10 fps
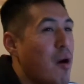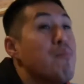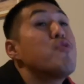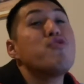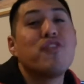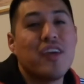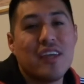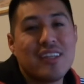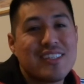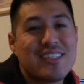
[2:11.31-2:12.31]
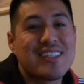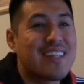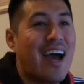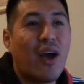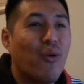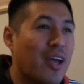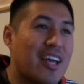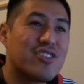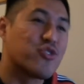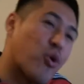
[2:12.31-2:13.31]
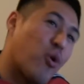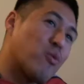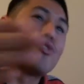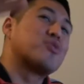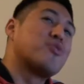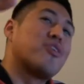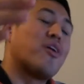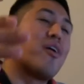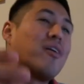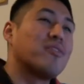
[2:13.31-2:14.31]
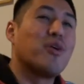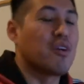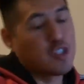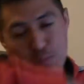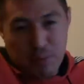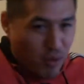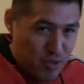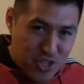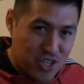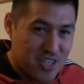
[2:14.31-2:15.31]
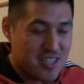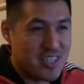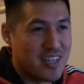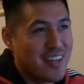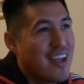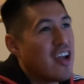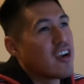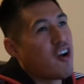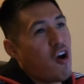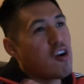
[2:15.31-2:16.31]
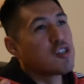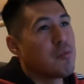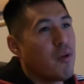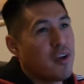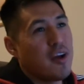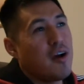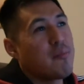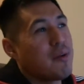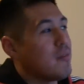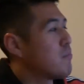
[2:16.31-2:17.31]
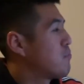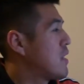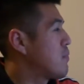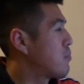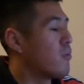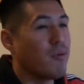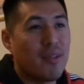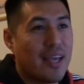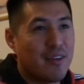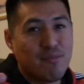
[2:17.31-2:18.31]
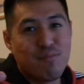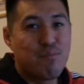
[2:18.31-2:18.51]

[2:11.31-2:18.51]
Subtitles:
movie style intro to their, explosions and cars blowing up and people like